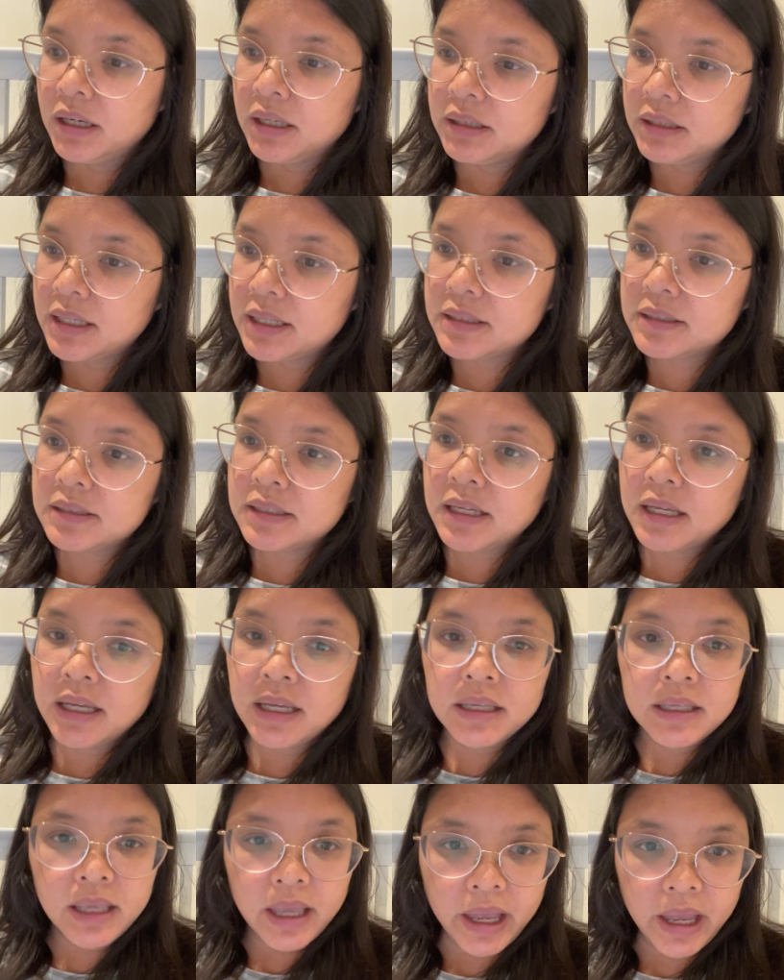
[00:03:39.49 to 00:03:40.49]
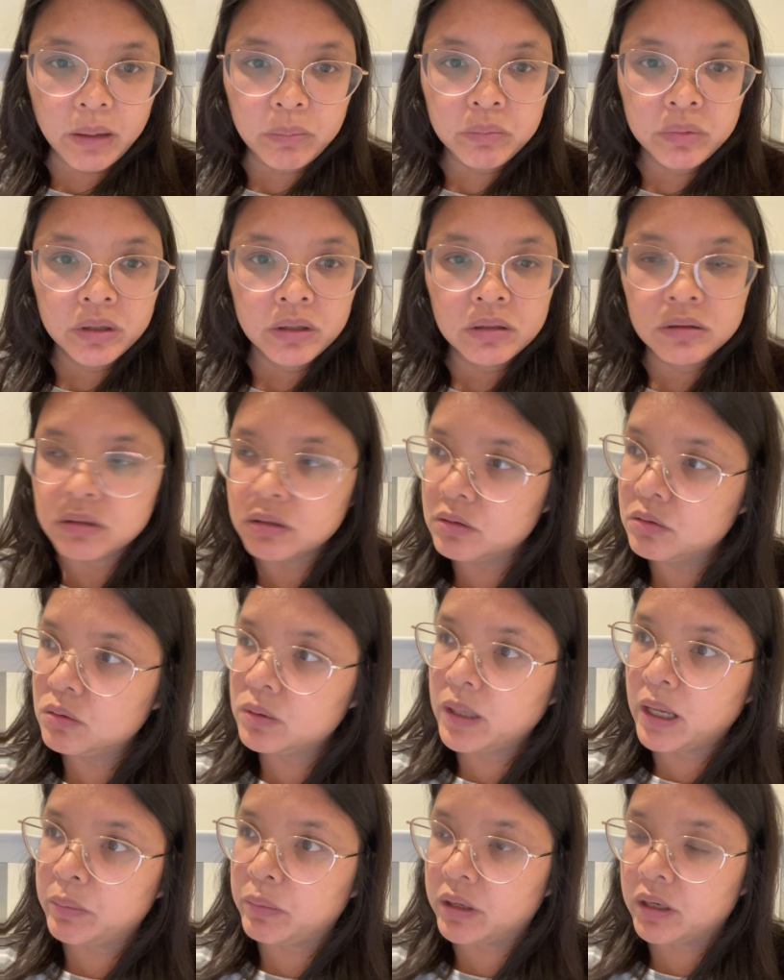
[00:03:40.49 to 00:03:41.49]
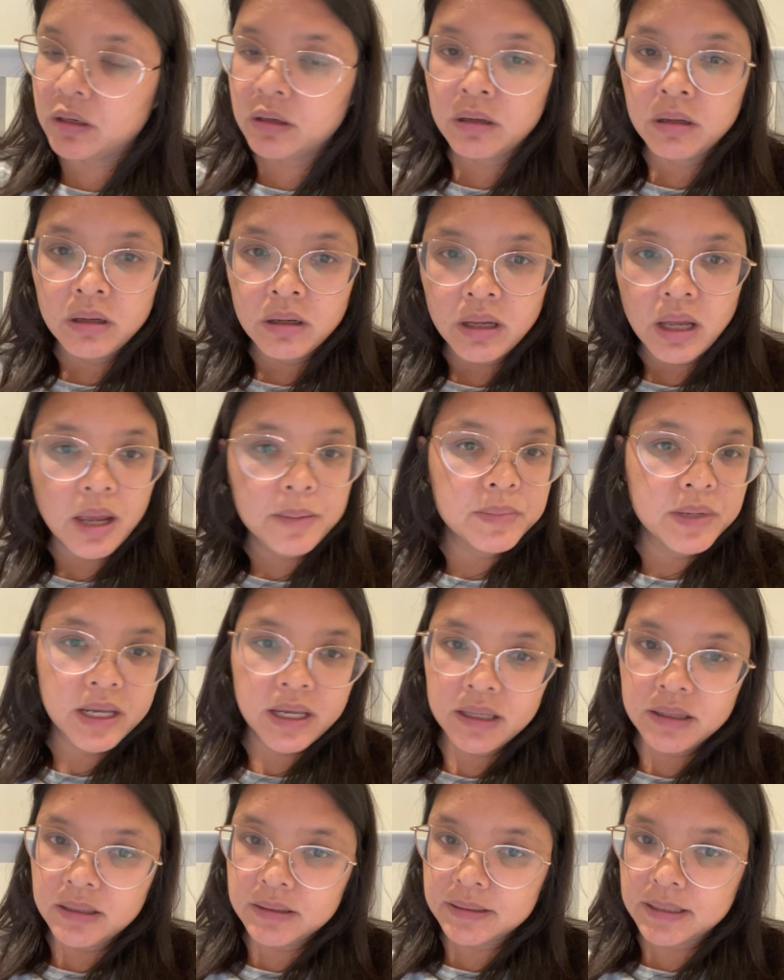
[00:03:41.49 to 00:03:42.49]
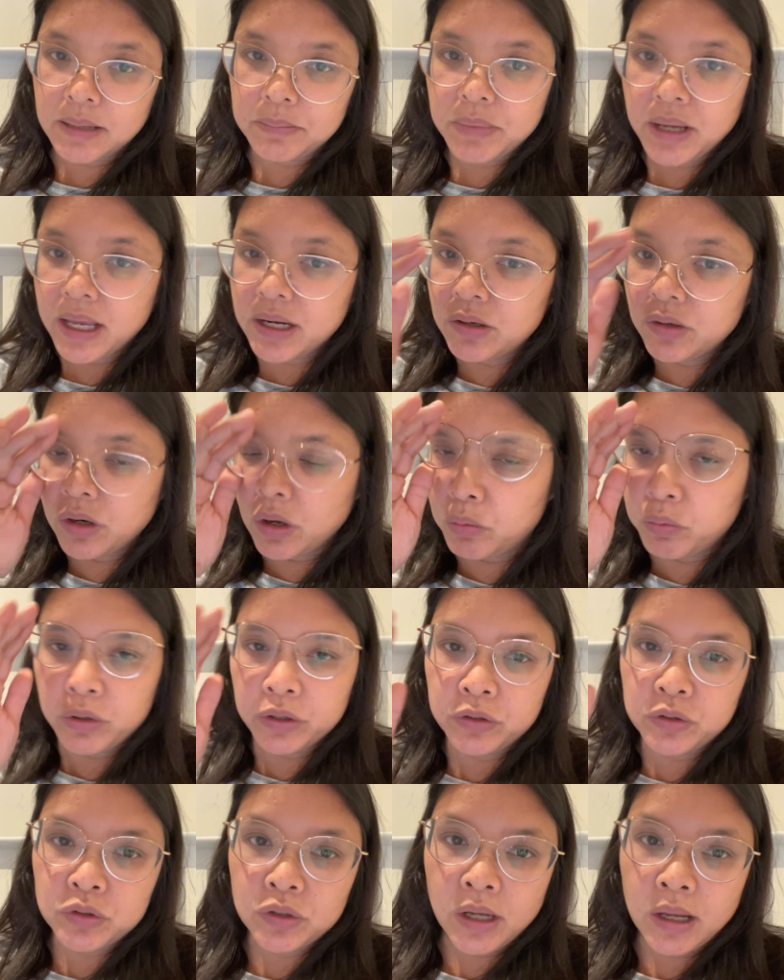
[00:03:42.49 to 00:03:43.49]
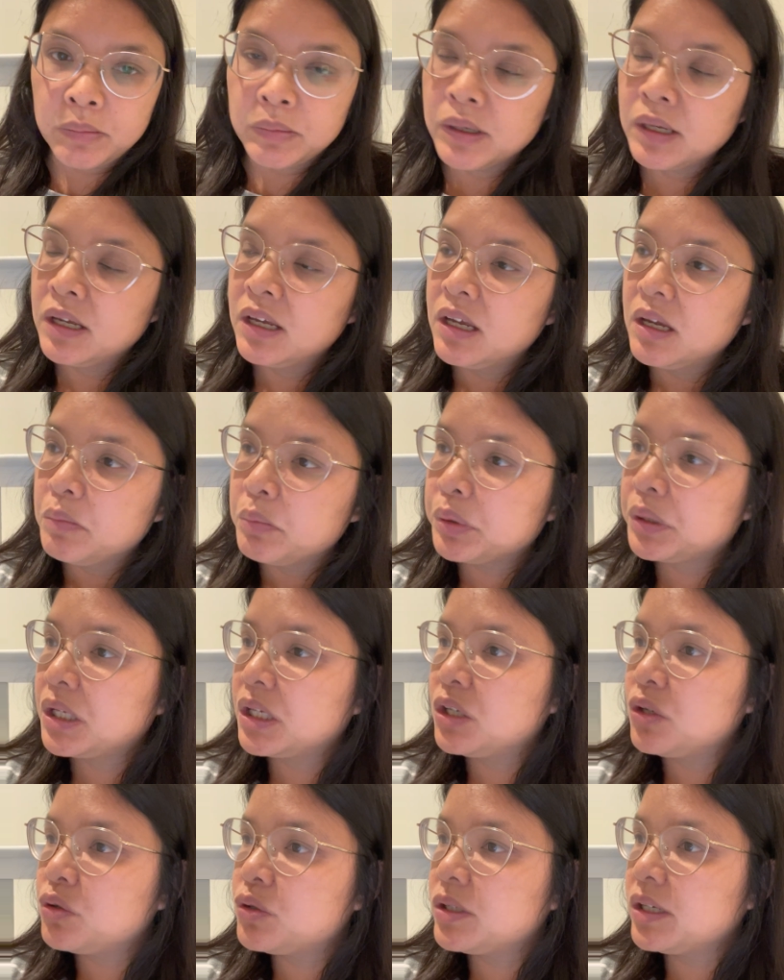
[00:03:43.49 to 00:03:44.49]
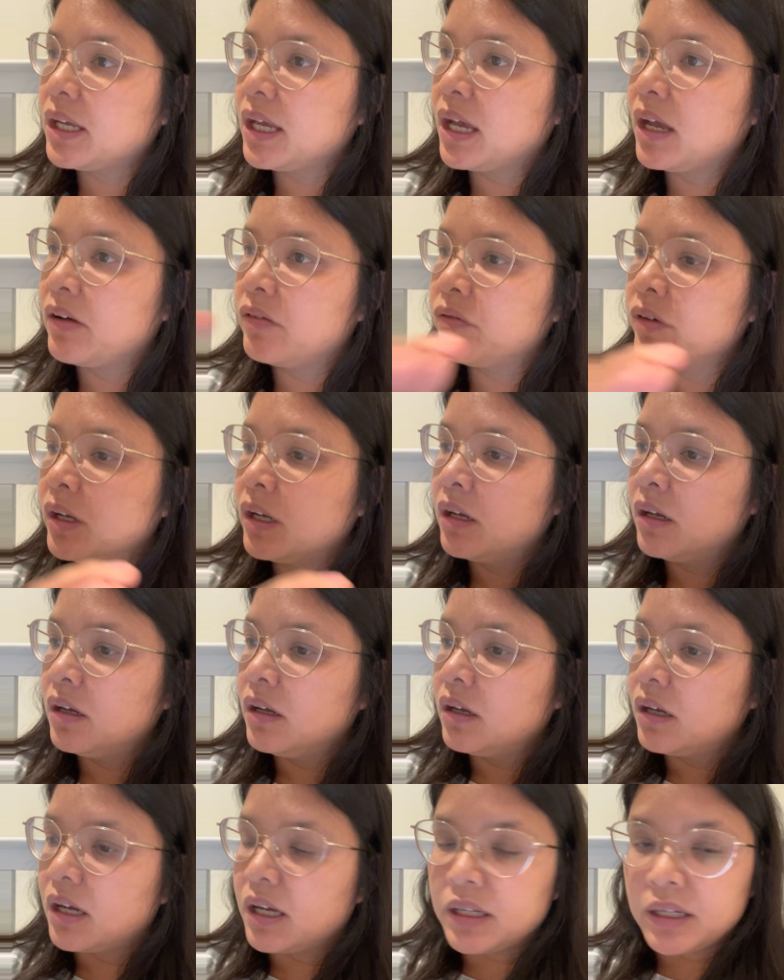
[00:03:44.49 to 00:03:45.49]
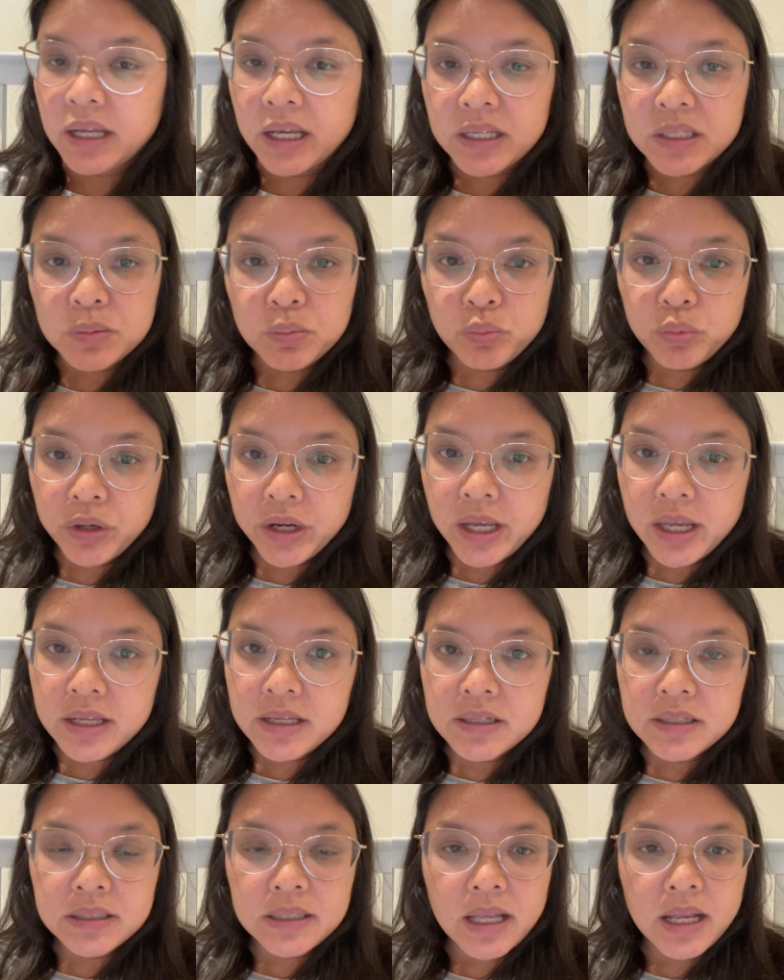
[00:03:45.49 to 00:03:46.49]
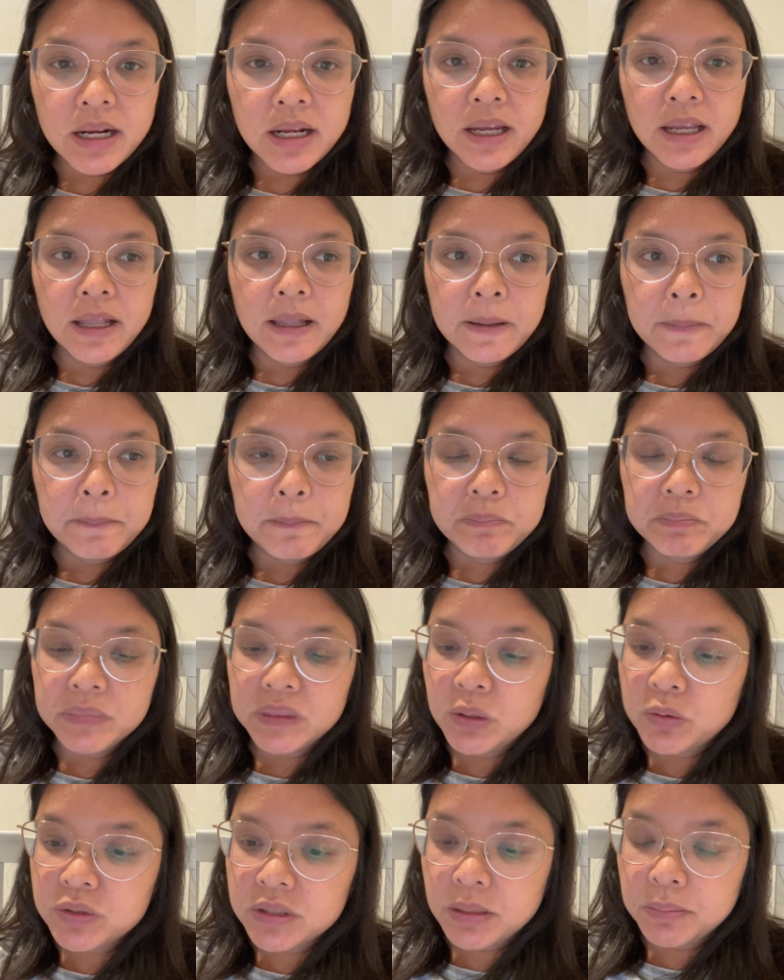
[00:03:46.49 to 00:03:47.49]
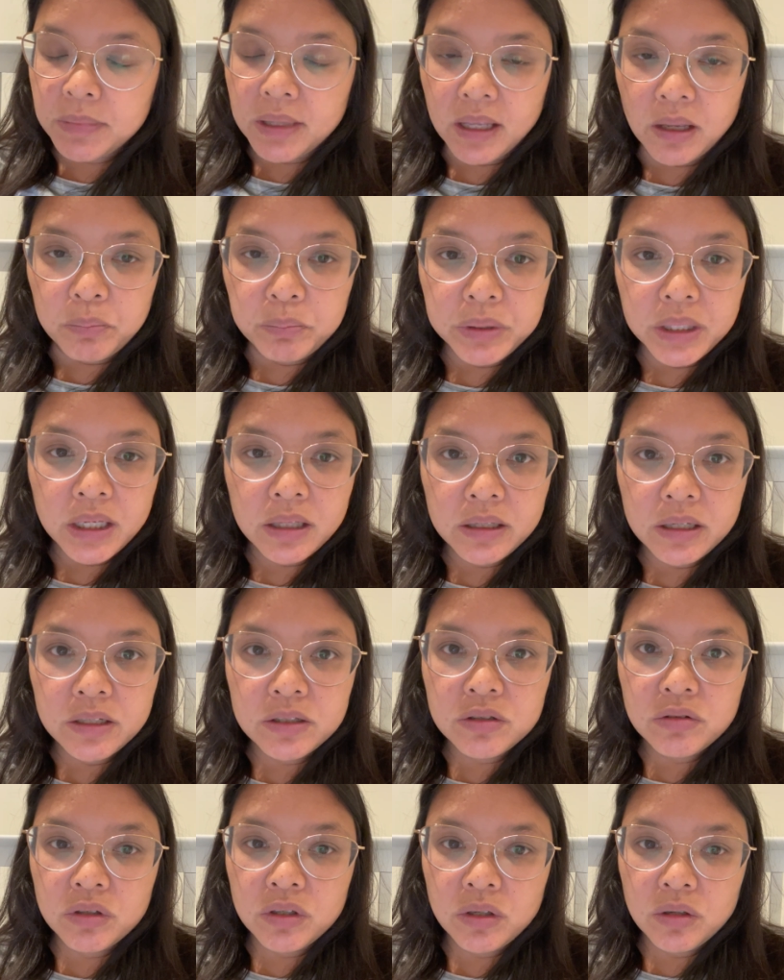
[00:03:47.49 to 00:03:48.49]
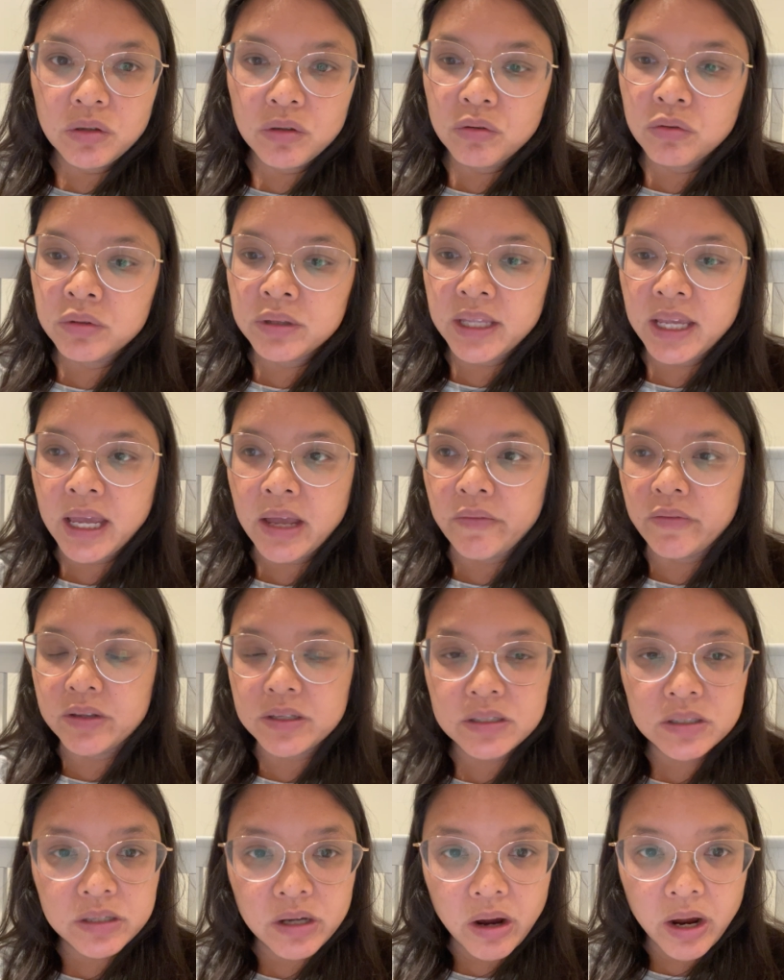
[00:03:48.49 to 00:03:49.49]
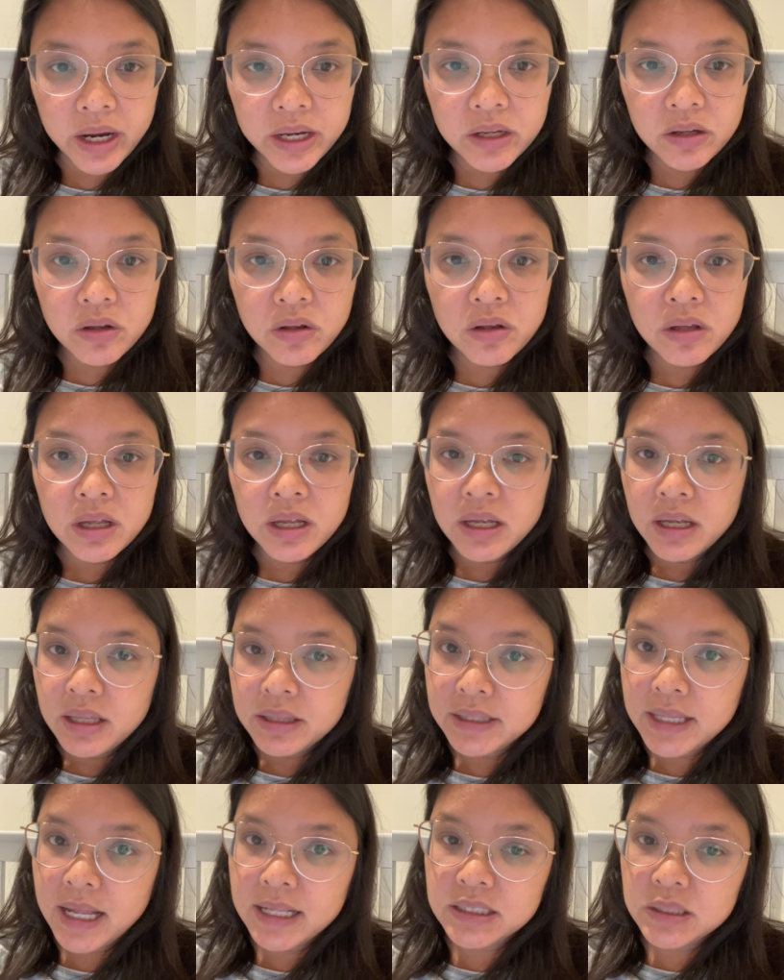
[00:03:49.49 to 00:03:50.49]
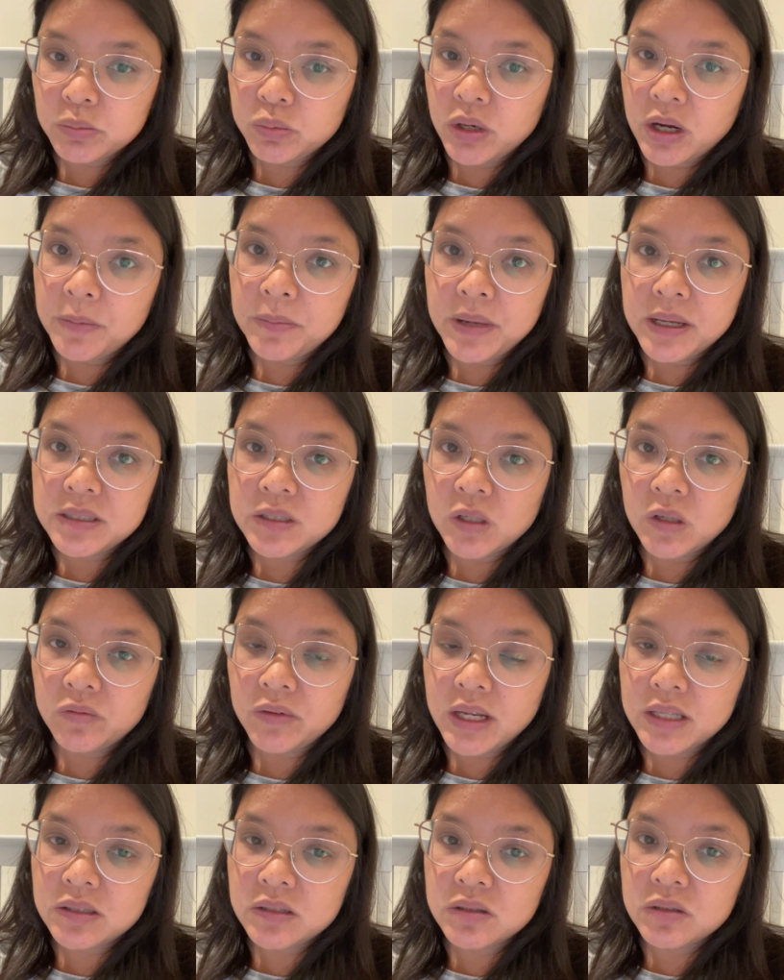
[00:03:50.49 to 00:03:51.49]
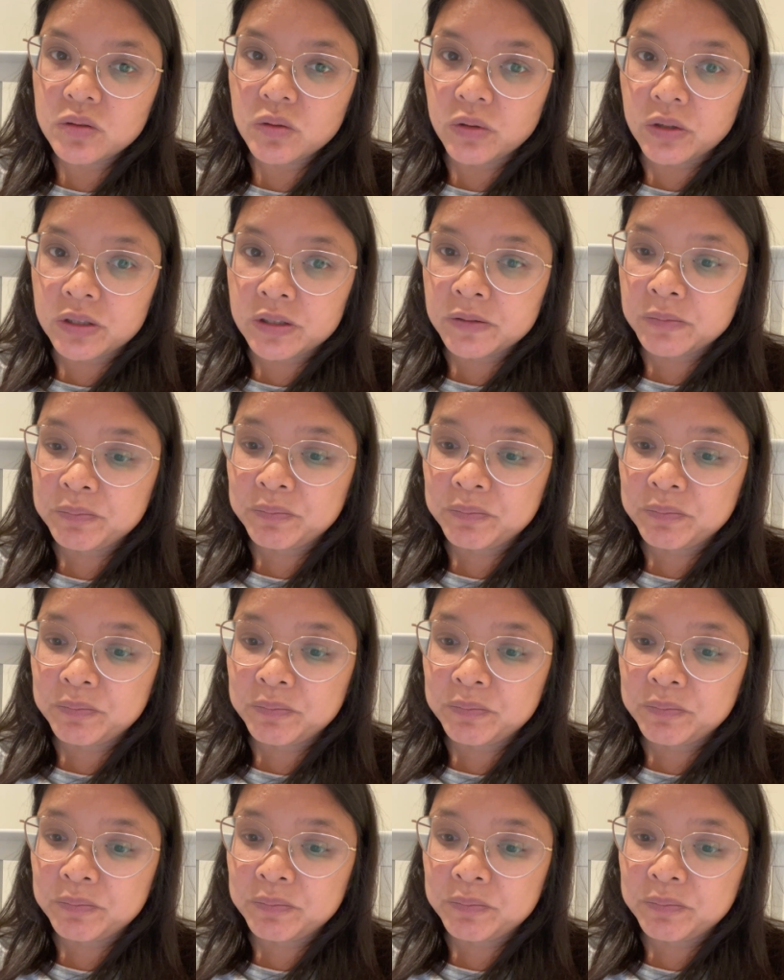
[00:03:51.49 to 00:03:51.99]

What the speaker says: Let's say Gap, Lululemon. I'm making this up. I don't know where you shop. But they usually have a nice brand aesthetic. There's something appealing to you. They have a style. That's the problem I see with Etsy stores.